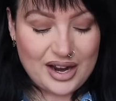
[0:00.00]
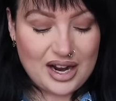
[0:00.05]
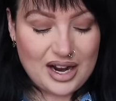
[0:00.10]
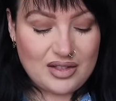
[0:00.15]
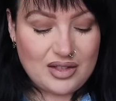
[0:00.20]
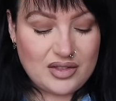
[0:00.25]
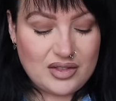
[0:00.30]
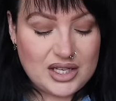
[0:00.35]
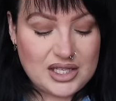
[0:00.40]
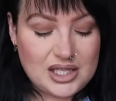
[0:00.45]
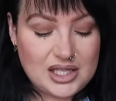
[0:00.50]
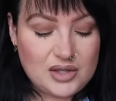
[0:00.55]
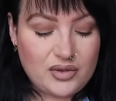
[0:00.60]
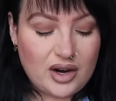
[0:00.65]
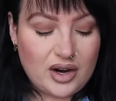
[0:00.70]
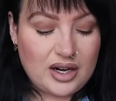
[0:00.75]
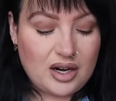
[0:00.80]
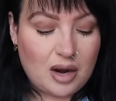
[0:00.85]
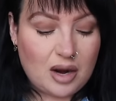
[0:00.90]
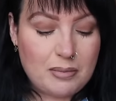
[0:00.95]
And then this is
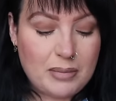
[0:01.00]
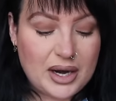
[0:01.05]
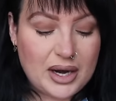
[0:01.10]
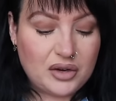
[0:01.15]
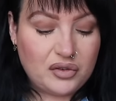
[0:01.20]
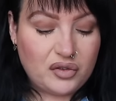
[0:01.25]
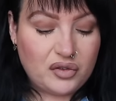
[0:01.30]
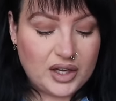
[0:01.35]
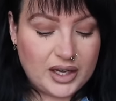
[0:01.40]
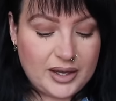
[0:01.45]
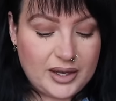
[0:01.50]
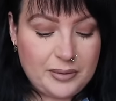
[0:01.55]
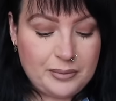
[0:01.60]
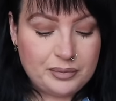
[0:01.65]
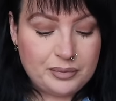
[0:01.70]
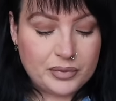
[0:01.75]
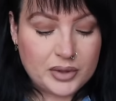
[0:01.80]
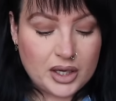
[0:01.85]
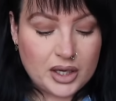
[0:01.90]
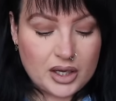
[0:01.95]
very like Benefit,
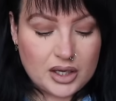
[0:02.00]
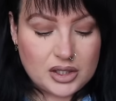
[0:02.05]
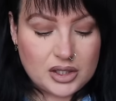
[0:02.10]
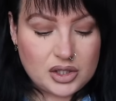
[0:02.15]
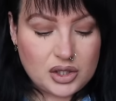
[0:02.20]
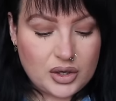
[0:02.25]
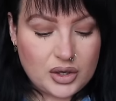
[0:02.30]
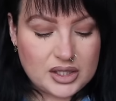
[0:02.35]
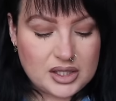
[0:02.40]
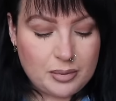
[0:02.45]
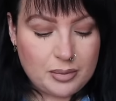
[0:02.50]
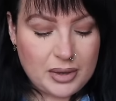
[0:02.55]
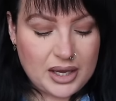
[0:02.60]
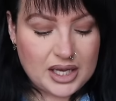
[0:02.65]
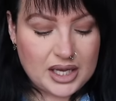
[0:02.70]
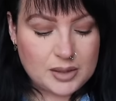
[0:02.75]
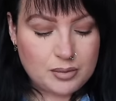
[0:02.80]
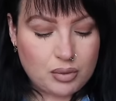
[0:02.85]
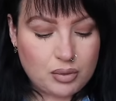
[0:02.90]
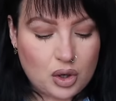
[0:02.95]
so it's the
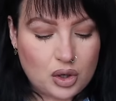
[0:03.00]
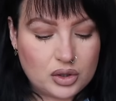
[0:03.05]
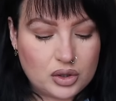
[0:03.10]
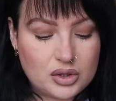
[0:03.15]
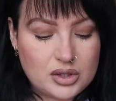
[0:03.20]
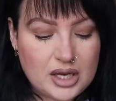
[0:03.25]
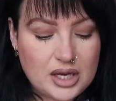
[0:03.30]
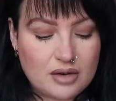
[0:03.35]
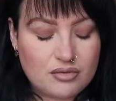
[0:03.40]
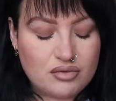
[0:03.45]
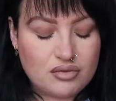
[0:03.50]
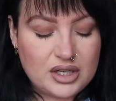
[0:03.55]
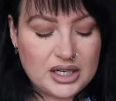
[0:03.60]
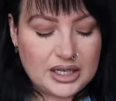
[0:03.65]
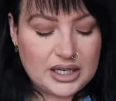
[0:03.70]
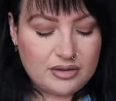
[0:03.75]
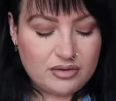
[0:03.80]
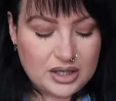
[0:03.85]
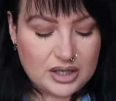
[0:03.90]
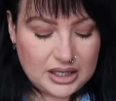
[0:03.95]
PS Bronze. I
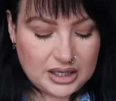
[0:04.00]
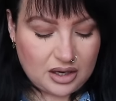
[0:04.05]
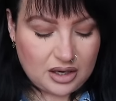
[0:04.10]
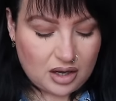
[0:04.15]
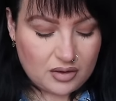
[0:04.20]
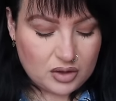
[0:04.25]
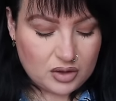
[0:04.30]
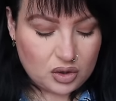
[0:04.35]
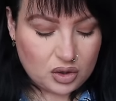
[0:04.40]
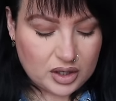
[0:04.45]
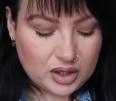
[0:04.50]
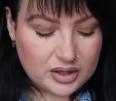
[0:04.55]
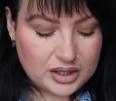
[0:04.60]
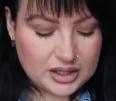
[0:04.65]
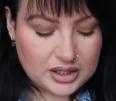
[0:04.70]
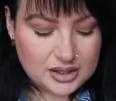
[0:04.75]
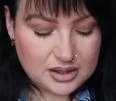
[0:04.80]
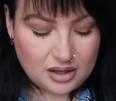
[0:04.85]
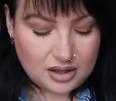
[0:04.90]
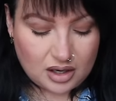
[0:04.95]
really really like the look of
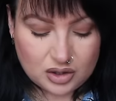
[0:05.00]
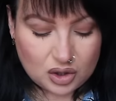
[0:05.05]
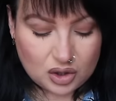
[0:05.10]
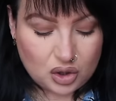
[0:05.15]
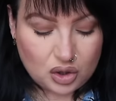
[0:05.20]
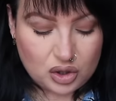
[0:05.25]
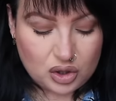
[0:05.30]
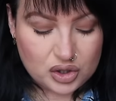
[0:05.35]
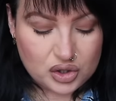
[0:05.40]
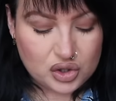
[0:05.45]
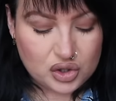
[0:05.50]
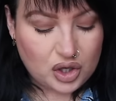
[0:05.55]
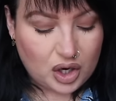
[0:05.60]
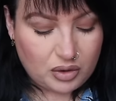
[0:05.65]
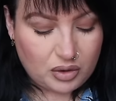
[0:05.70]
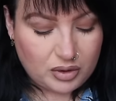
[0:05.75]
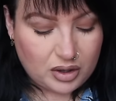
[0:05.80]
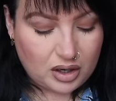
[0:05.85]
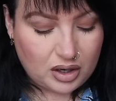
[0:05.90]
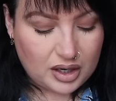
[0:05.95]
this, the colour's
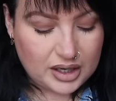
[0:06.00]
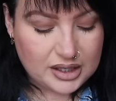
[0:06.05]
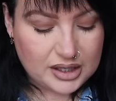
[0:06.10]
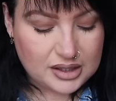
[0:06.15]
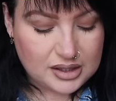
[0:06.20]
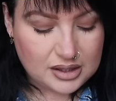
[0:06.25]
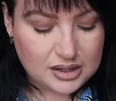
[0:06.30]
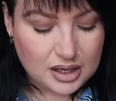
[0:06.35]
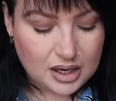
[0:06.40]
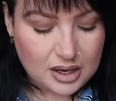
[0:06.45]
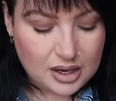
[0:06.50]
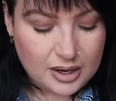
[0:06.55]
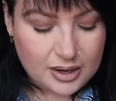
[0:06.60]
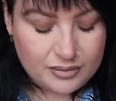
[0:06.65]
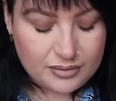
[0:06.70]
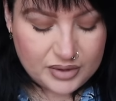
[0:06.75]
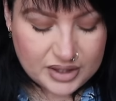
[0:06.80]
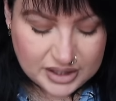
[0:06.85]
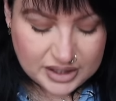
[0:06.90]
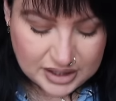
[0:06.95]
so nice.
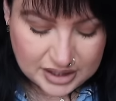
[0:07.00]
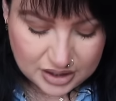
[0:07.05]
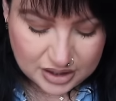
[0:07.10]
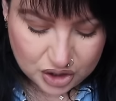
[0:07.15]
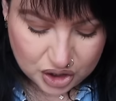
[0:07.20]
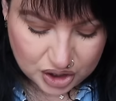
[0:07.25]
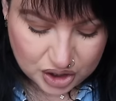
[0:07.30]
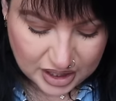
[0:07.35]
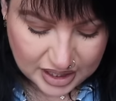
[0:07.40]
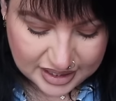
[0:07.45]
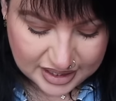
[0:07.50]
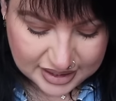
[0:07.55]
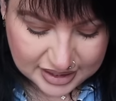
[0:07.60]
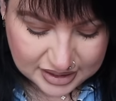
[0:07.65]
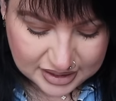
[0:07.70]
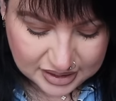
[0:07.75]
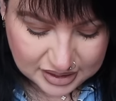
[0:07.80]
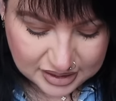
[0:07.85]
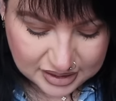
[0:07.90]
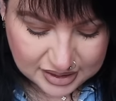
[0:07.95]
This is in the
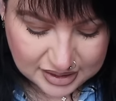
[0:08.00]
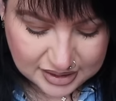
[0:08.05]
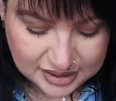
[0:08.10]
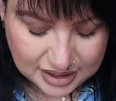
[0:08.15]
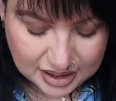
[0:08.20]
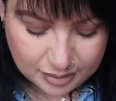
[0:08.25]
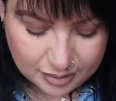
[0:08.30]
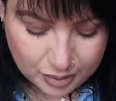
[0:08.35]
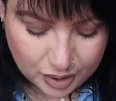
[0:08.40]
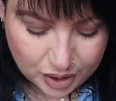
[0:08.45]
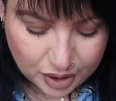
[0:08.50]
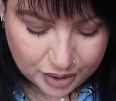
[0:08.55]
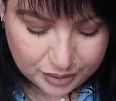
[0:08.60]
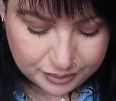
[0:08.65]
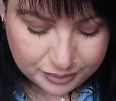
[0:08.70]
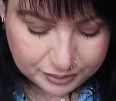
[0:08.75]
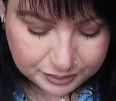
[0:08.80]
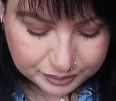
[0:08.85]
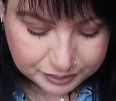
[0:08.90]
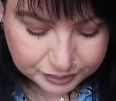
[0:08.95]
shade
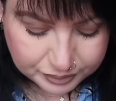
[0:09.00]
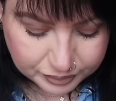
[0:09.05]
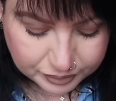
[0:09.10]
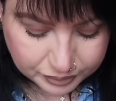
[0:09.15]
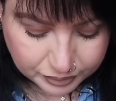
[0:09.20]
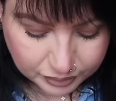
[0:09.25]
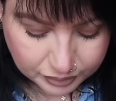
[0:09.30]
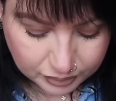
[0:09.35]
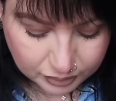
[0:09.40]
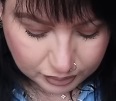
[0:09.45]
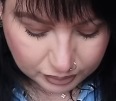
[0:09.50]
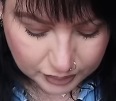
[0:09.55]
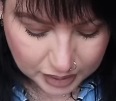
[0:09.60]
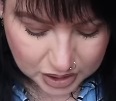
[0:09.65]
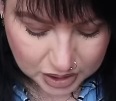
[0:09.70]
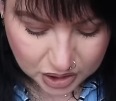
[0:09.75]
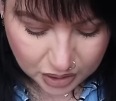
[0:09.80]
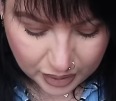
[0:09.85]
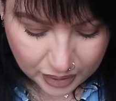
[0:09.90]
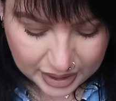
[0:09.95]
Cinnamon,
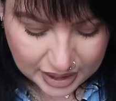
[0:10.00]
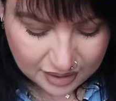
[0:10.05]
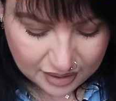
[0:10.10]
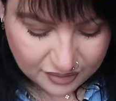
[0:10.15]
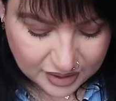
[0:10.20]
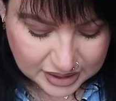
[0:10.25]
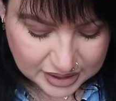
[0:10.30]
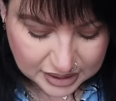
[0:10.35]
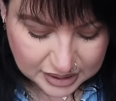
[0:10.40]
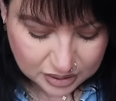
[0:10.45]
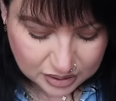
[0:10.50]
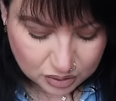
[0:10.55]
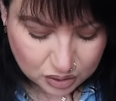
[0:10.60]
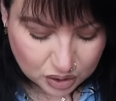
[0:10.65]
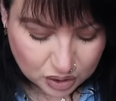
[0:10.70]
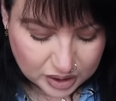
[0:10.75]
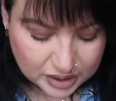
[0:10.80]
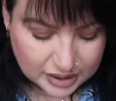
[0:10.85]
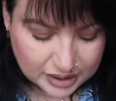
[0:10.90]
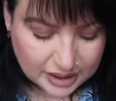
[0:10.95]
so I have had a little
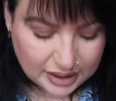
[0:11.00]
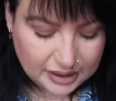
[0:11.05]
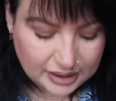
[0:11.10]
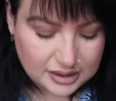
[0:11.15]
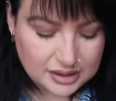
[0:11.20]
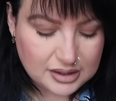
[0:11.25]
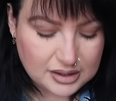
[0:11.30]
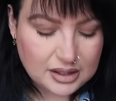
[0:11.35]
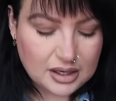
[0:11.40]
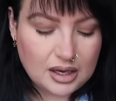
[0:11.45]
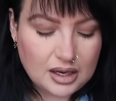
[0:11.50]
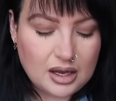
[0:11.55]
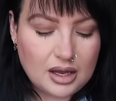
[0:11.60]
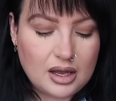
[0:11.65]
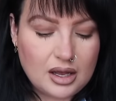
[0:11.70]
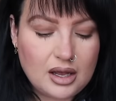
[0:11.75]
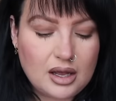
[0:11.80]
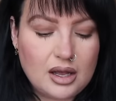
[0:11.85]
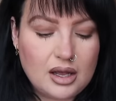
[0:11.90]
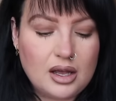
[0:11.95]
look at this
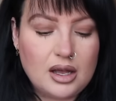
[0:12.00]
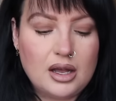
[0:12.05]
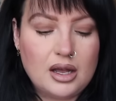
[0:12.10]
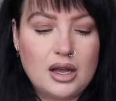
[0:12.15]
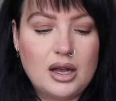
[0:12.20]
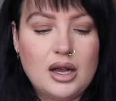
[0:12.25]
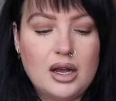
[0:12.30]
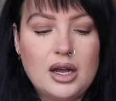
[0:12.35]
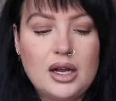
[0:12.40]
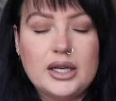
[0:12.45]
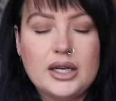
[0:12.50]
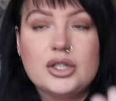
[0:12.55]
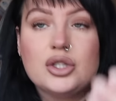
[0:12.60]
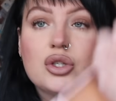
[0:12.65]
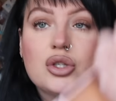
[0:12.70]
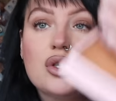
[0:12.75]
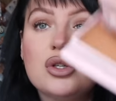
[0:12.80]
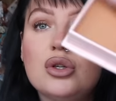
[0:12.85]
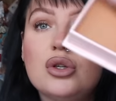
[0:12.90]
and it just